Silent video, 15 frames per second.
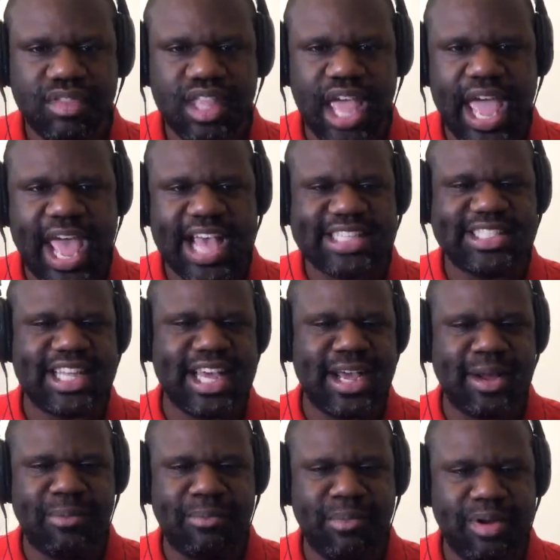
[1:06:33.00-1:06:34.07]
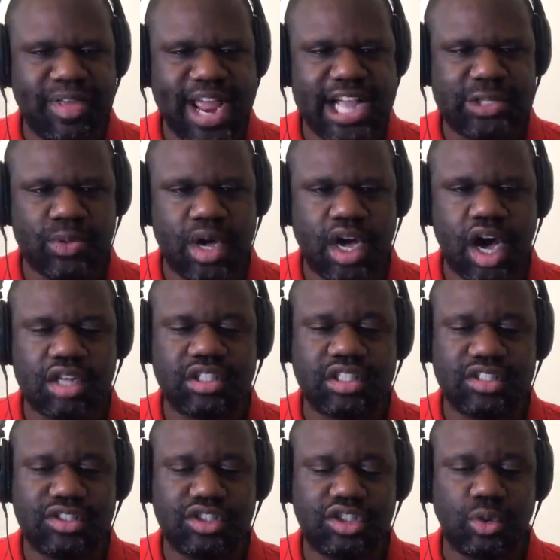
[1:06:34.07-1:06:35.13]
as uh, Brother Antoine calls it, the
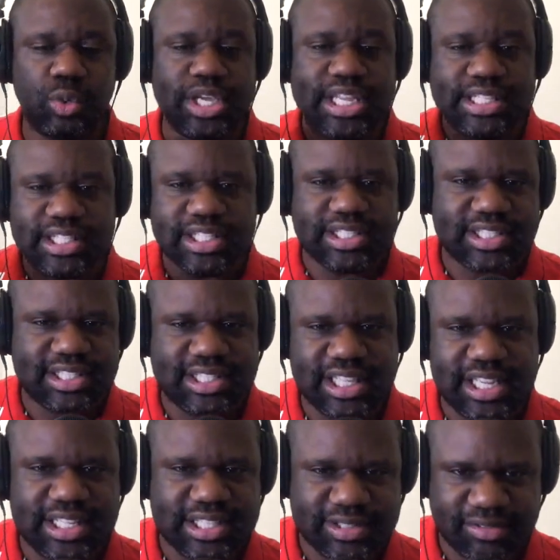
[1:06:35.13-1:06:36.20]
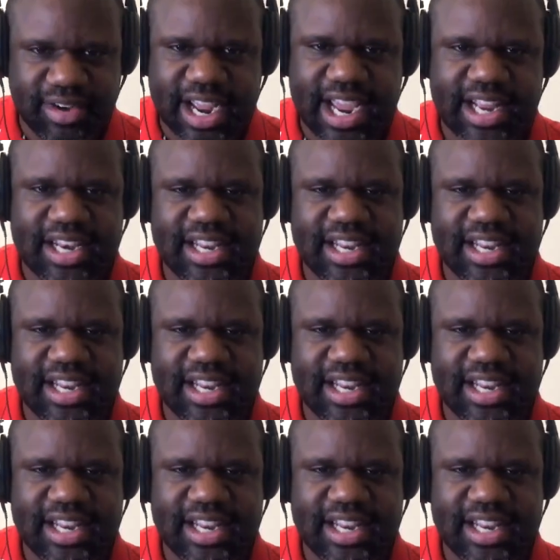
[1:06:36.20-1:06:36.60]
sweet seat, right?